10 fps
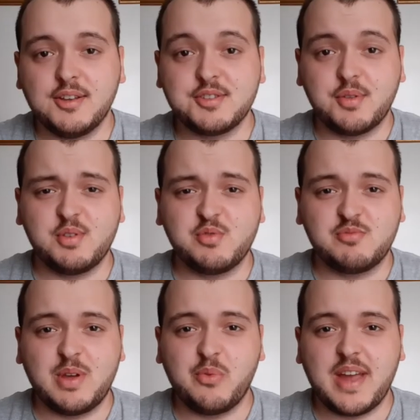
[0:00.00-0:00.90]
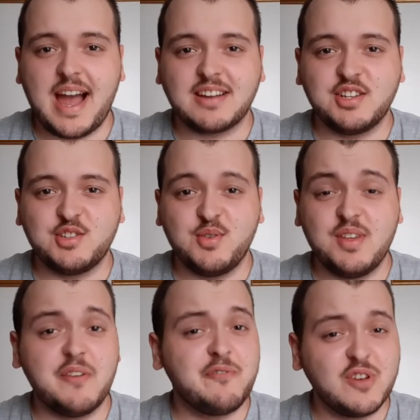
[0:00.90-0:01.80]
So this was me reacting to
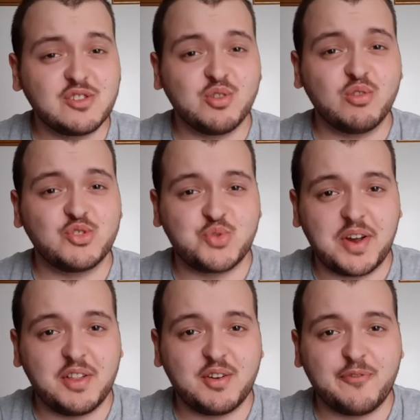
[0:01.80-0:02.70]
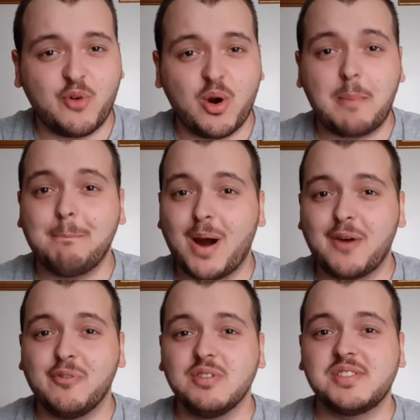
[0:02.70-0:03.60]
the official trailer for
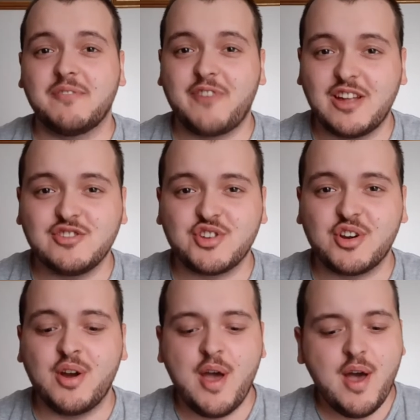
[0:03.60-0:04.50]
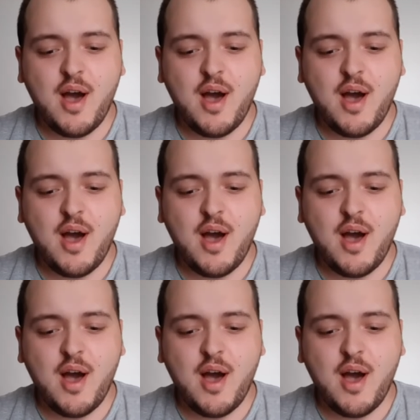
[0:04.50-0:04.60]
Marvel's Avenger.